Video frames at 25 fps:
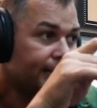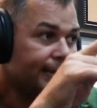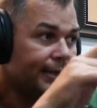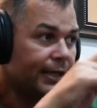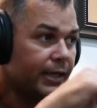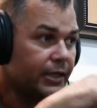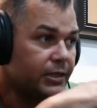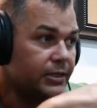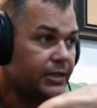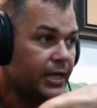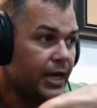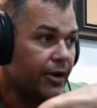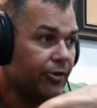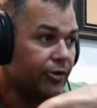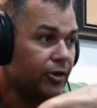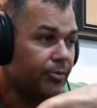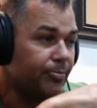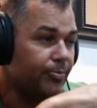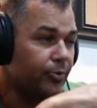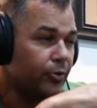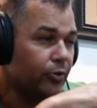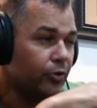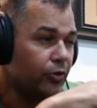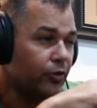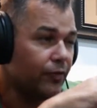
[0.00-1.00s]
He's now on the
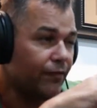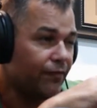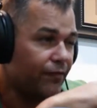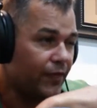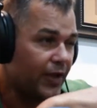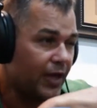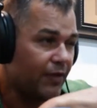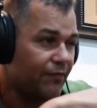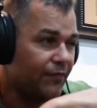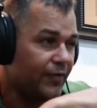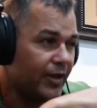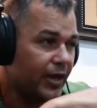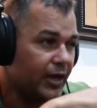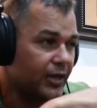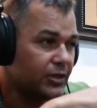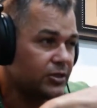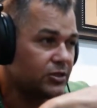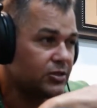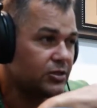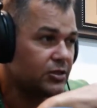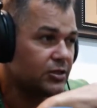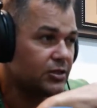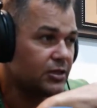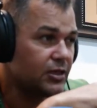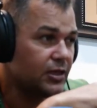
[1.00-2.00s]
board of
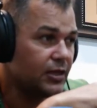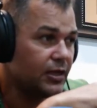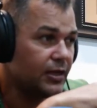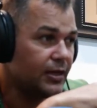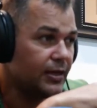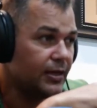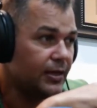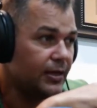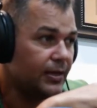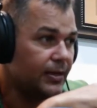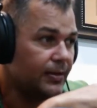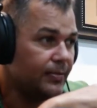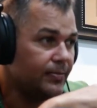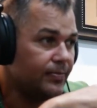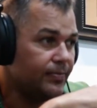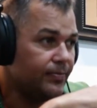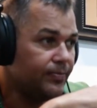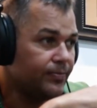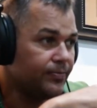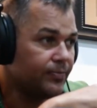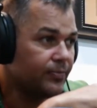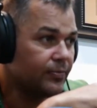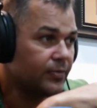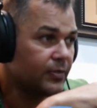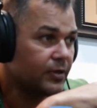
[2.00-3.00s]
Fairfax
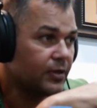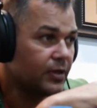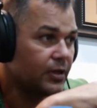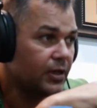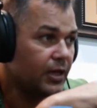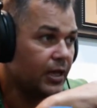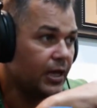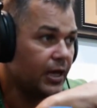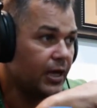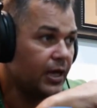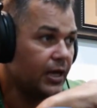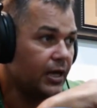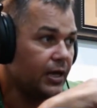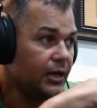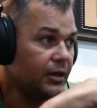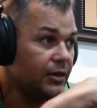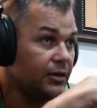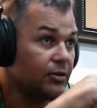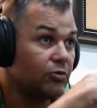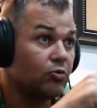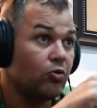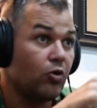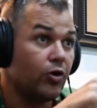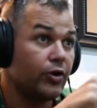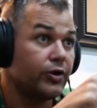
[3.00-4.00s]
and
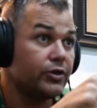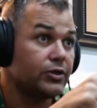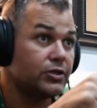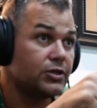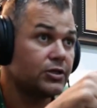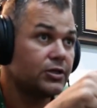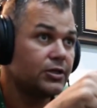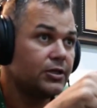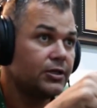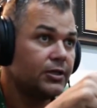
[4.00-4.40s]
Qantas.